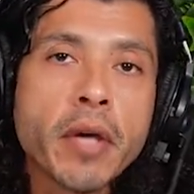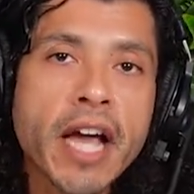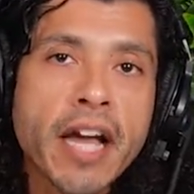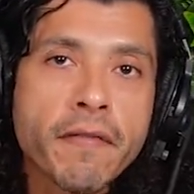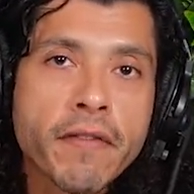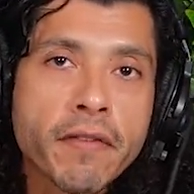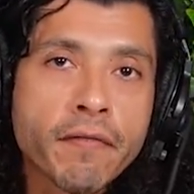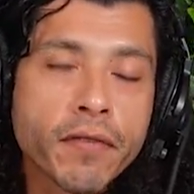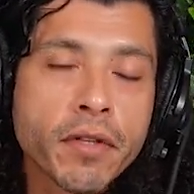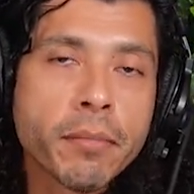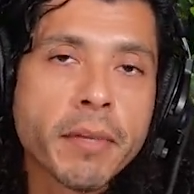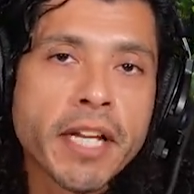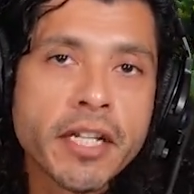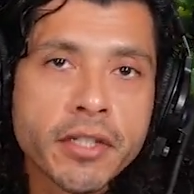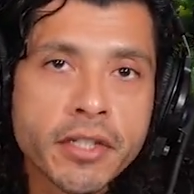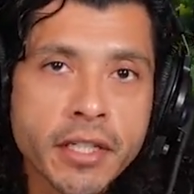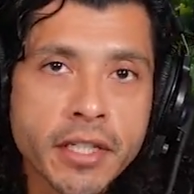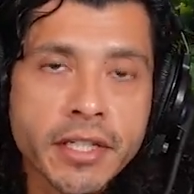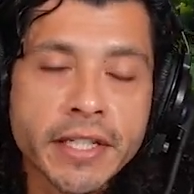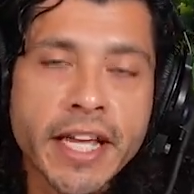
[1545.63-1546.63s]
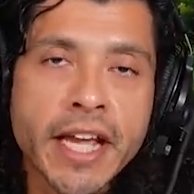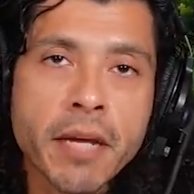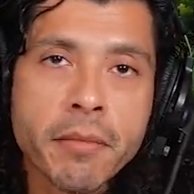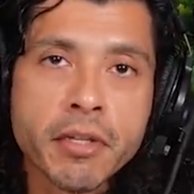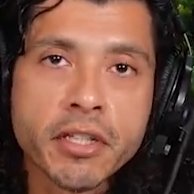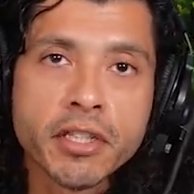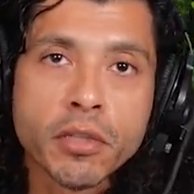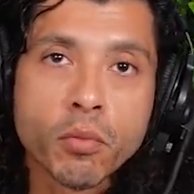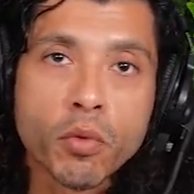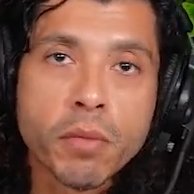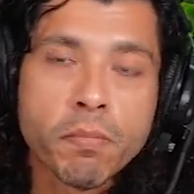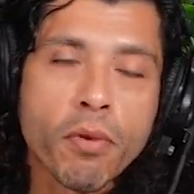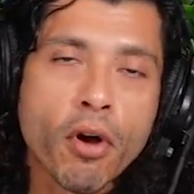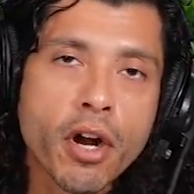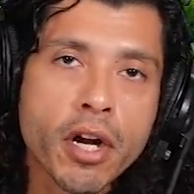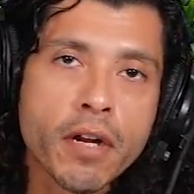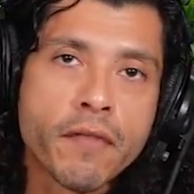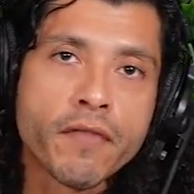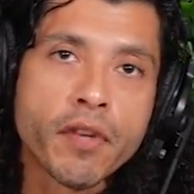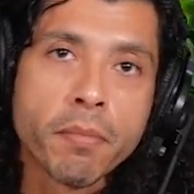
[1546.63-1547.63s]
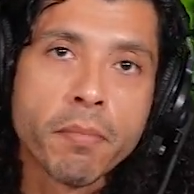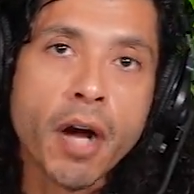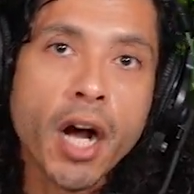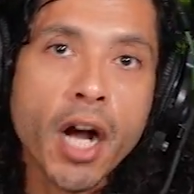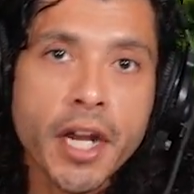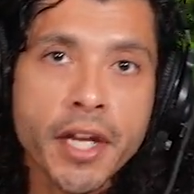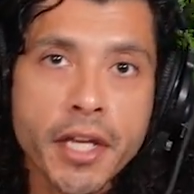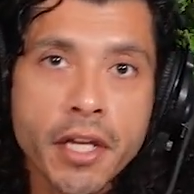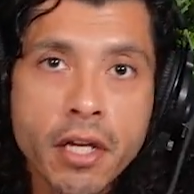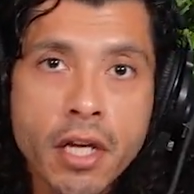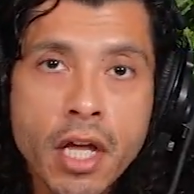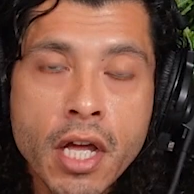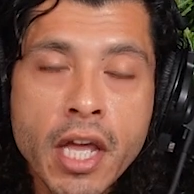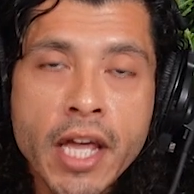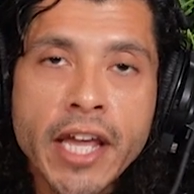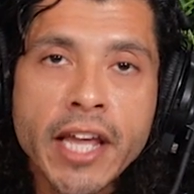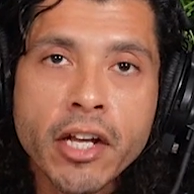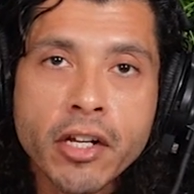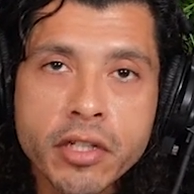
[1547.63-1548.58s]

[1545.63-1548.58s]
If you have inflammation and damage in one part of your body,